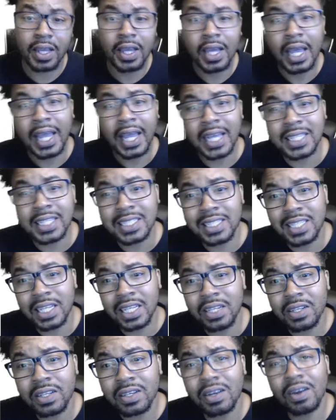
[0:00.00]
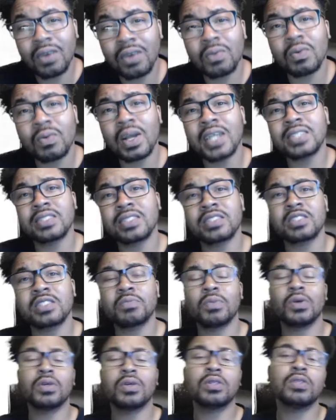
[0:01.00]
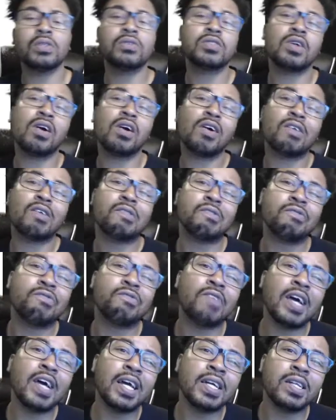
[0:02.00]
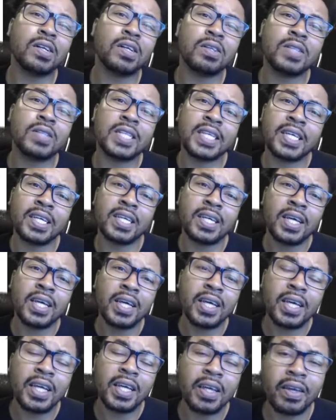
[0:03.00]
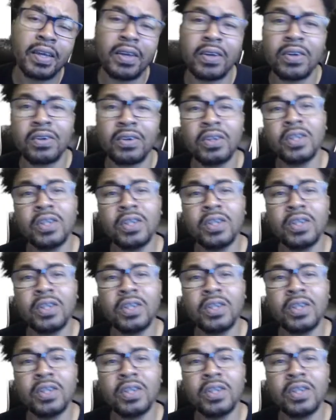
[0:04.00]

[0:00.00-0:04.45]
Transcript: And Zendikar Rising spoilers are finally here.